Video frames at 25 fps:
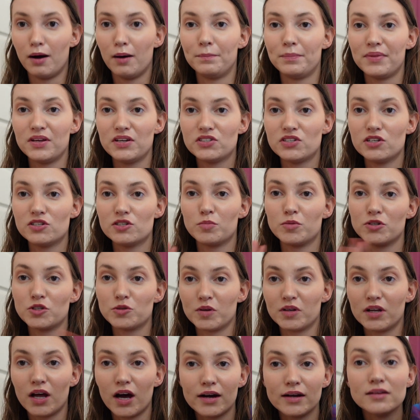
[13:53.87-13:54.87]
This is a
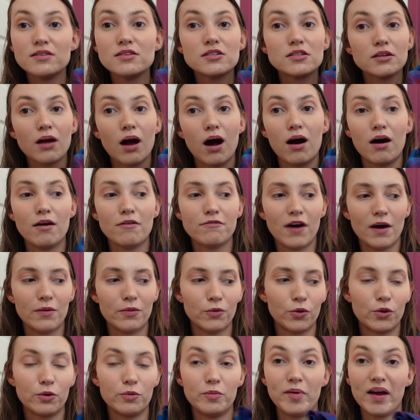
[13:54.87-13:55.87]
Brisbane Lions scarf. I
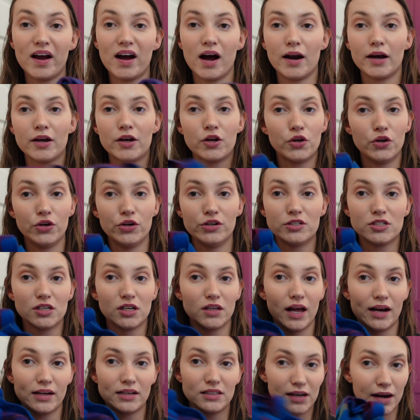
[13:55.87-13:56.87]
thought it would be kind of cute to
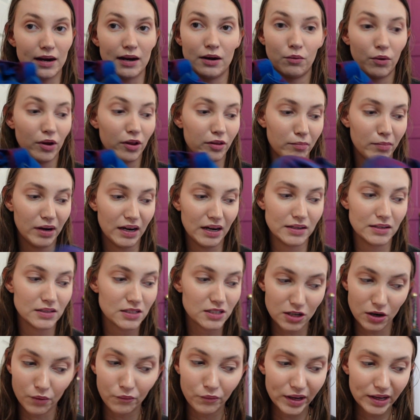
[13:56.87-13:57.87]
like take with me and
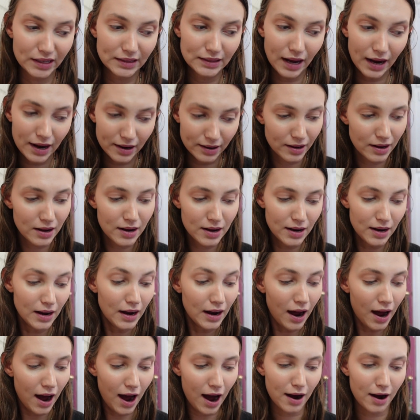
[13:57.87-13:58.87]
stuff like that.
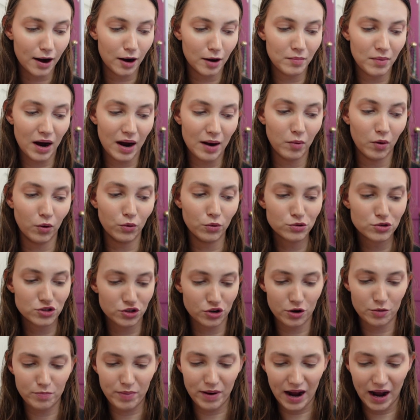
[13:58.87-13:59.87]
I'm
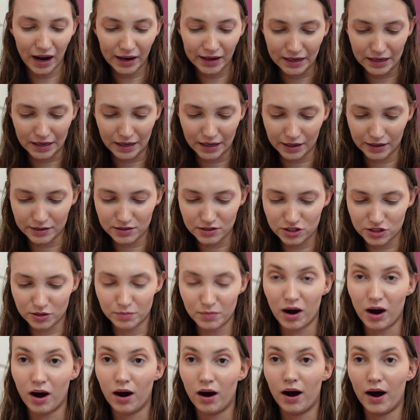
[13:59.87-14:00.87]
also packing
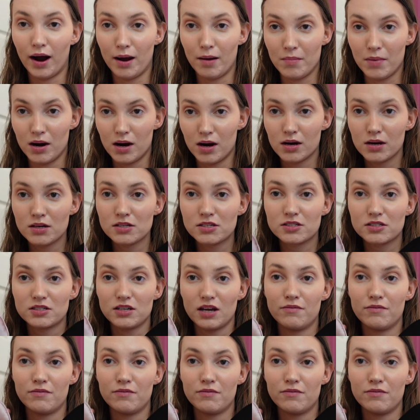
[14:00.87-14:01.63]
some eye masks.